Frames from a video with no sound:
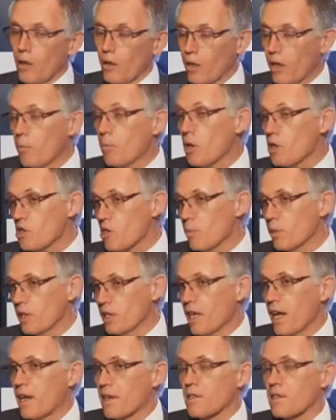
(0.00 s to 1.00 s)
Well, possibly
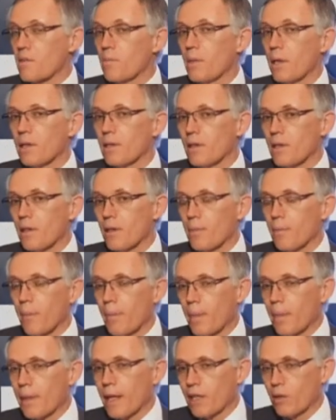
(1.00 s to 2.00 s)
yes, but um,
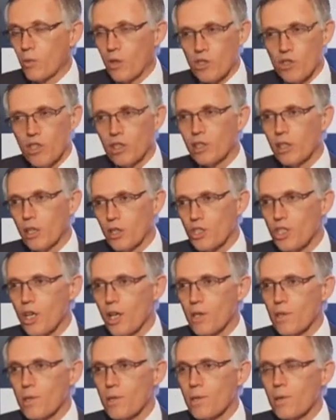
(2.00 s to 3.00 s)
that was not our
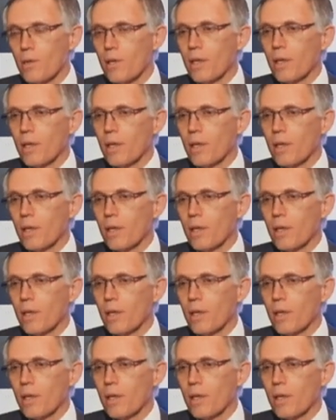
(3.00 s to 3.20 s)
choice.